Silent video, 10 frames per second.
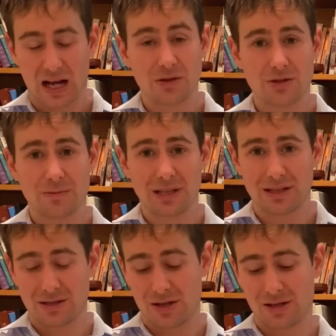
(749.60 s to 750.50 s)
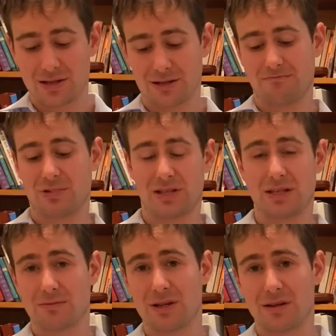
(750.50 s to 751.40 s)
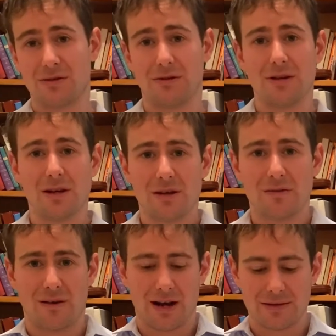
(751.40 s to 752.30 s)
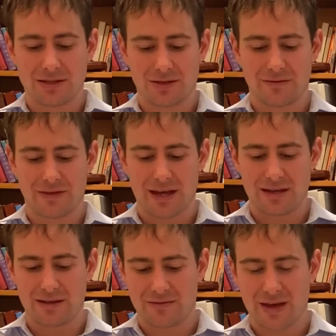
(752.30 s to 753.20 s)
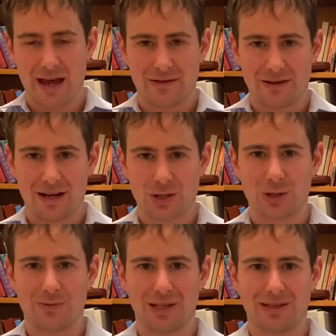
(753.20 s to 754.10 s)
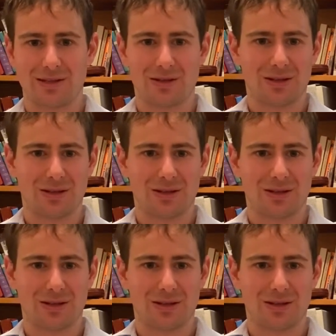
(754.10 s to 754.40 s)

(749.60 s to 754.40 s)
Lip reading: million. So that's pretty good, right? So if they have $100 million,